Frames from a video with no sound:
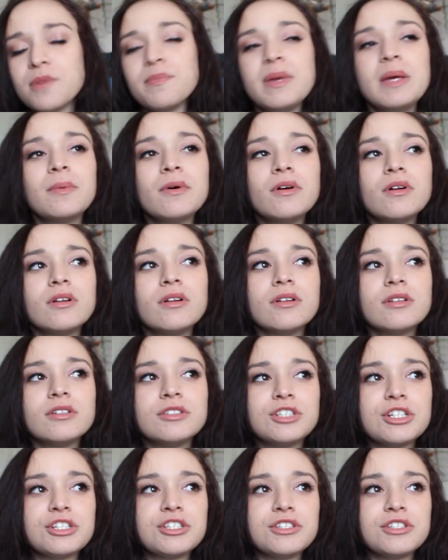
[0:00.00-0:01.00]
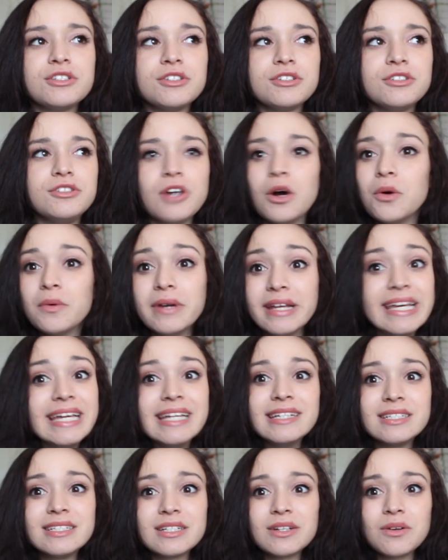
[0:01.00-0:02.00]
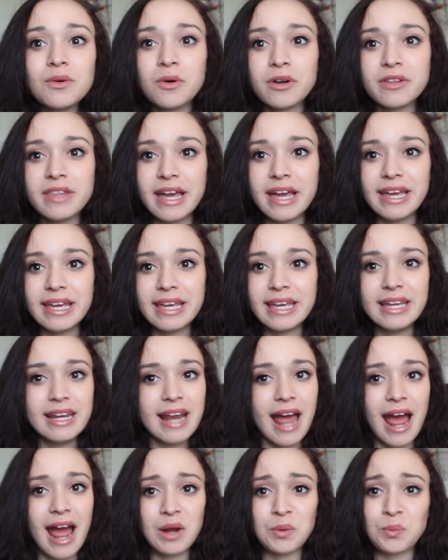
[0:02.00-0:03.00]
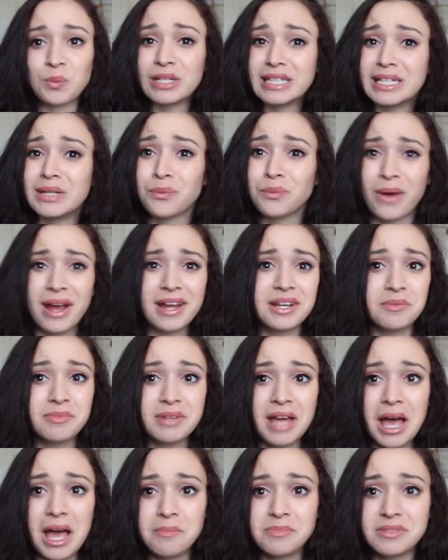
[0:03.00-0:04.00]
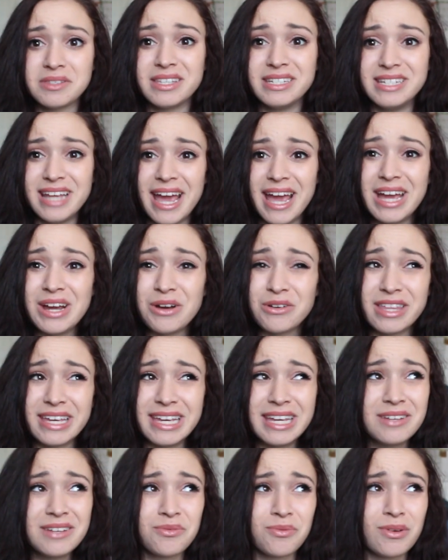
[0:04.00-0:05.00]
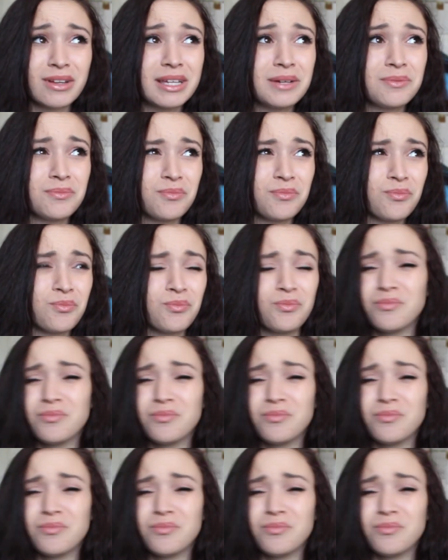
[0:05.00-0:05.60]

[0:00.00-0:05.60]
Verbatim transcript: Some people just don't eat or they eat at really random times in the day or they eat really